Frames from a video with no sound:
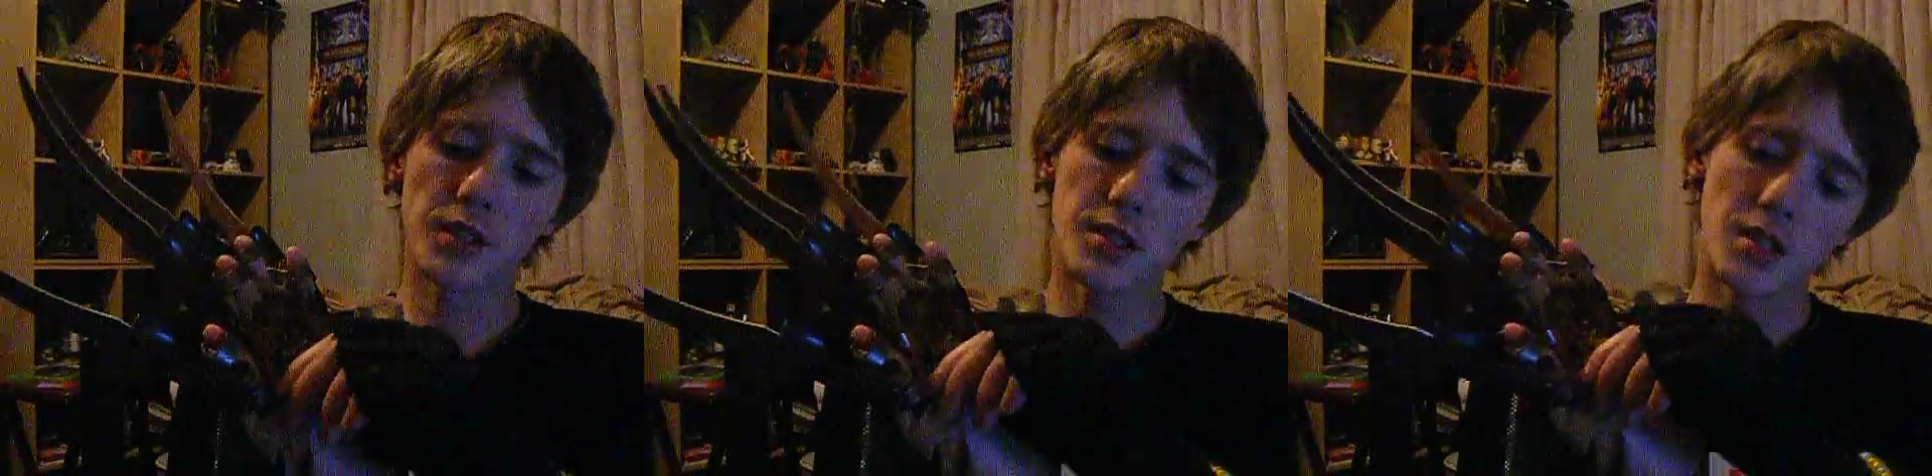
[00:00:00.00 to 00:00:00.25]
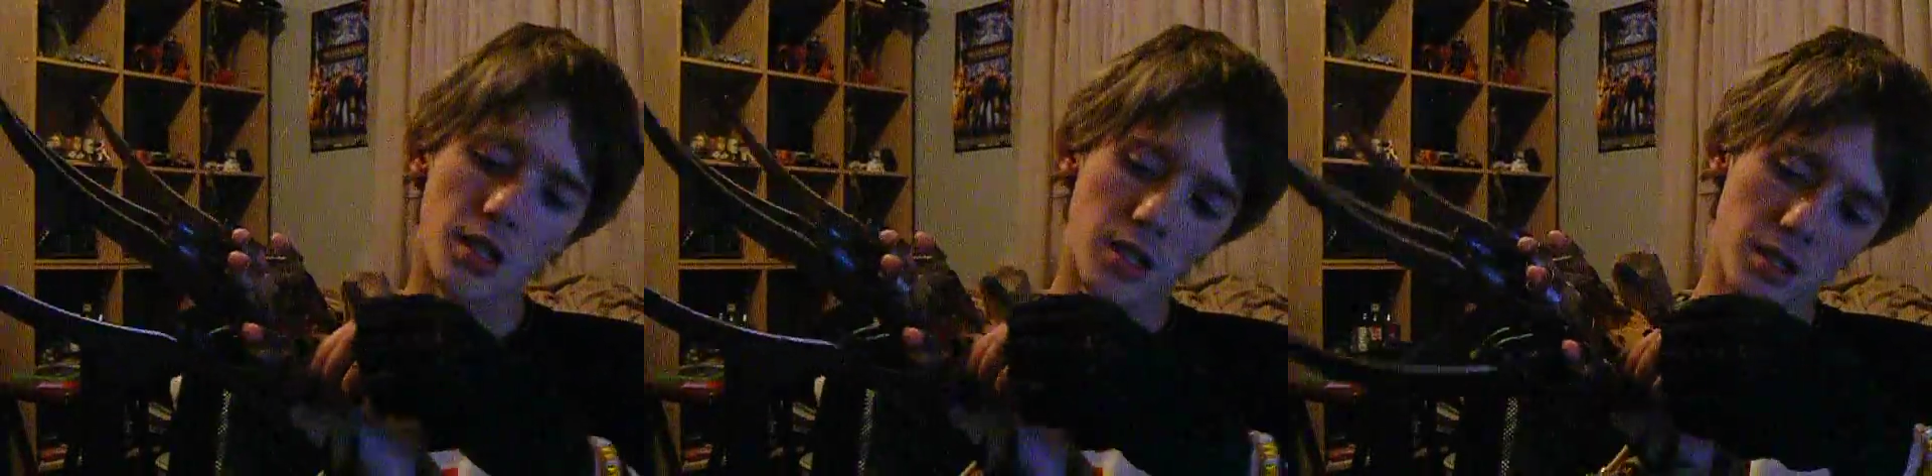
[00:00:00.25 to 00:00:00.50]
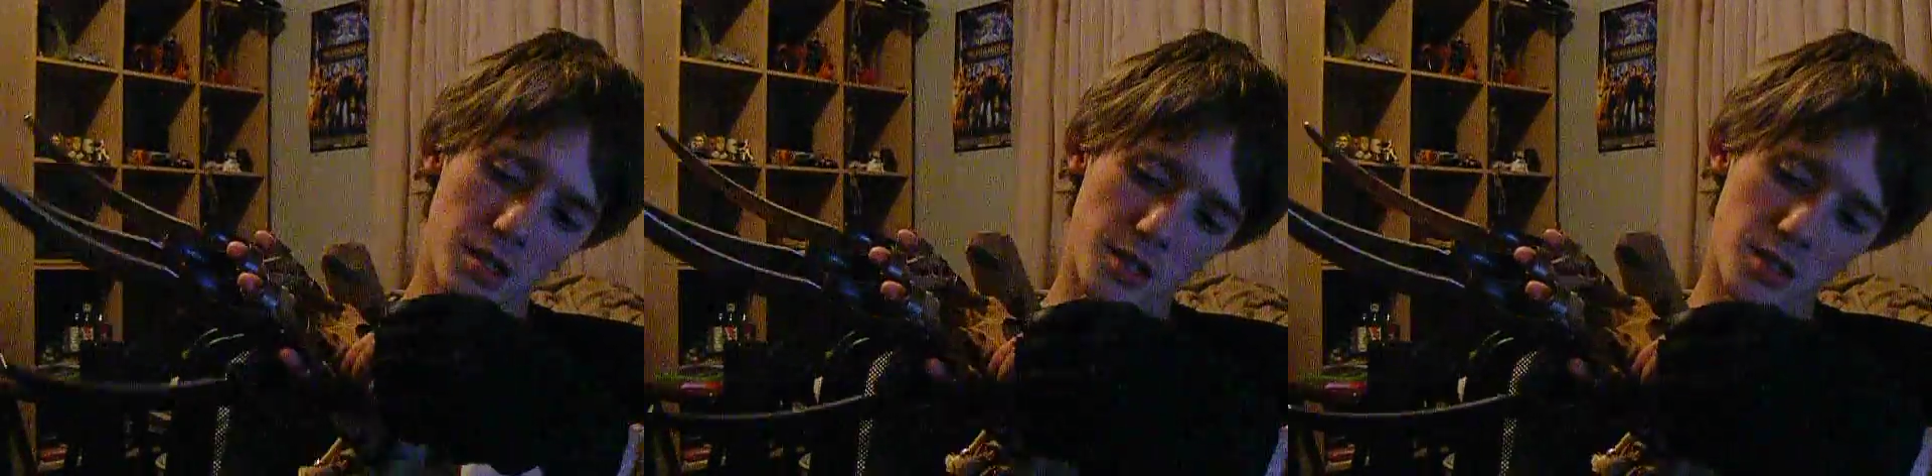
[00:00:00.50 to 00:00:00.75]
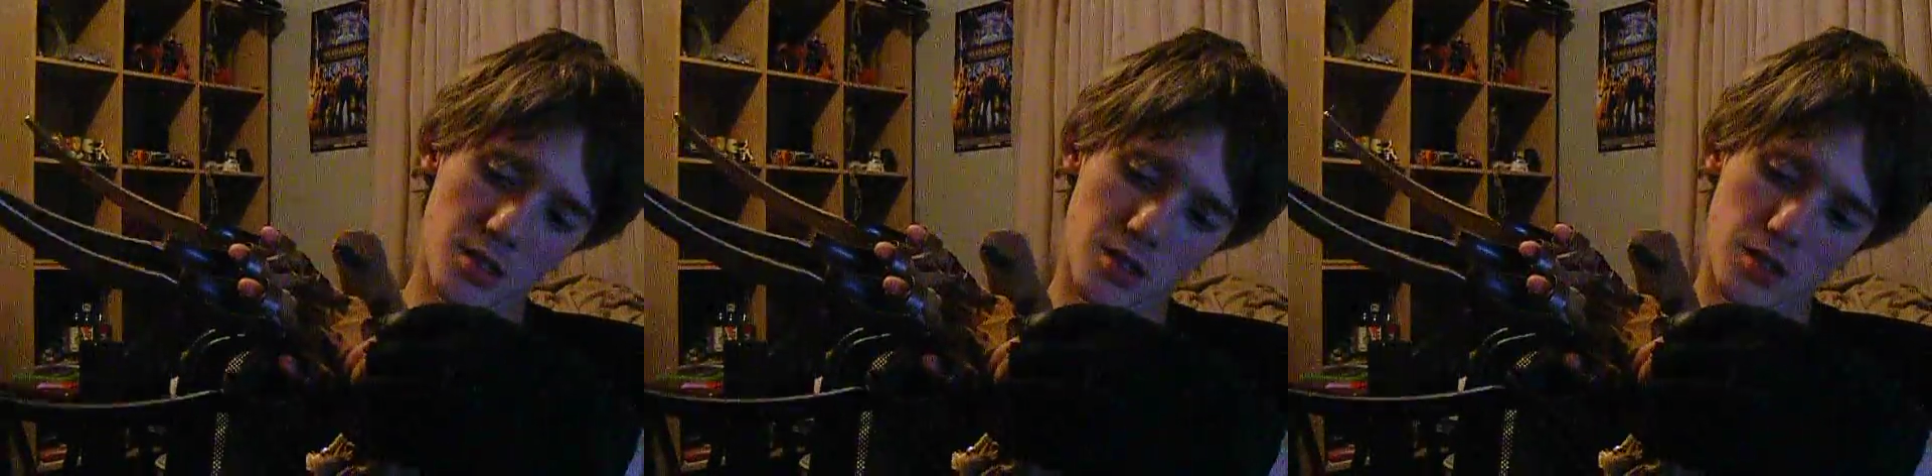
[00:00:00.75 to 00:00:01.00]
is like
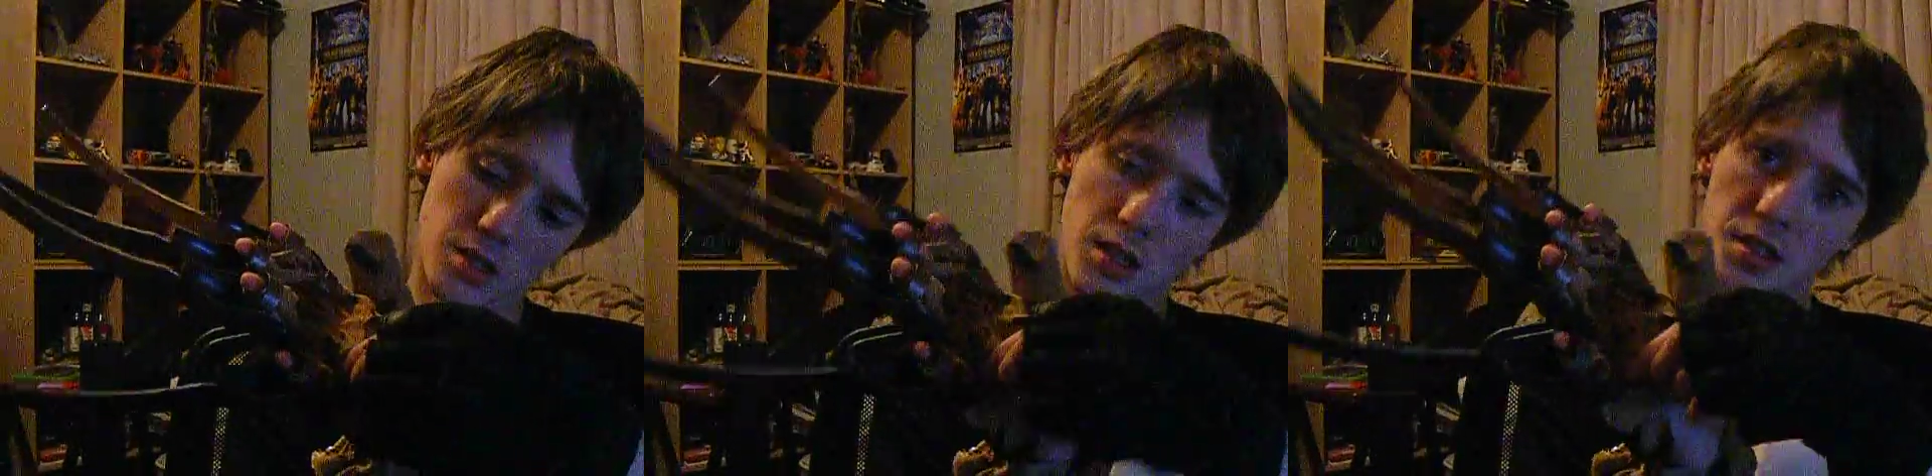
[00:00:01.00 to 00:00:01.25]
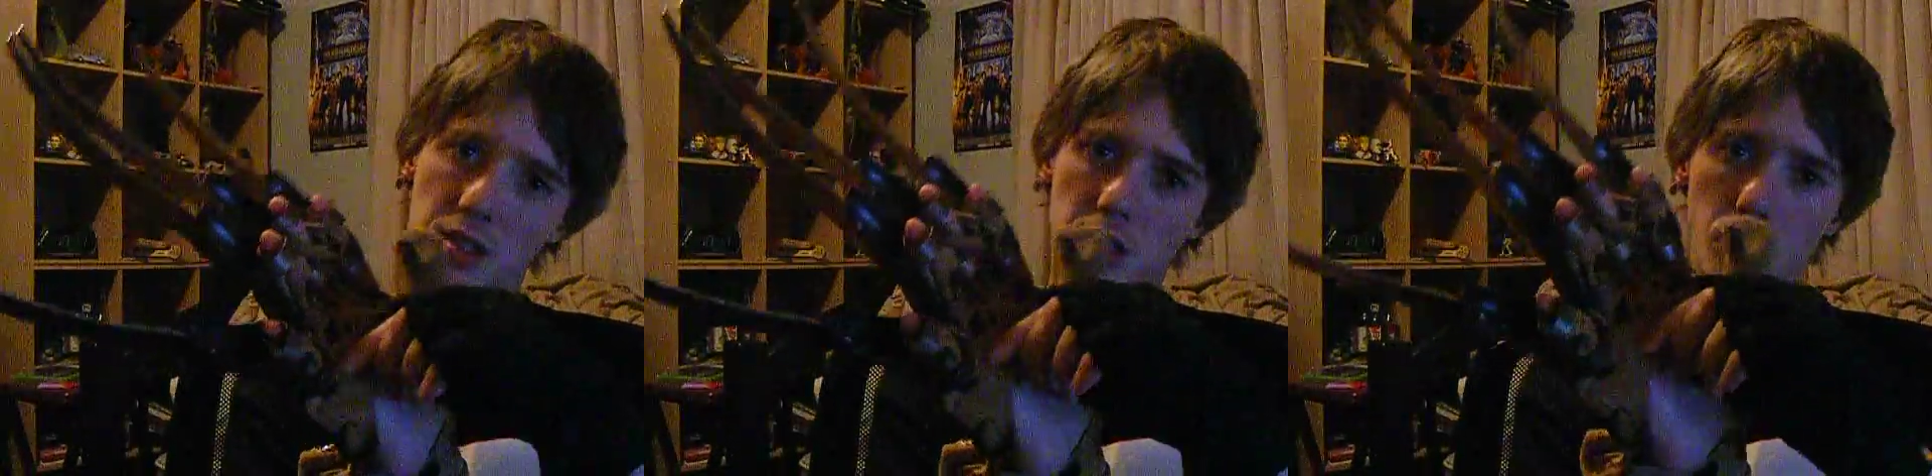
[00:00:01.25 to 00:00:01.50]
a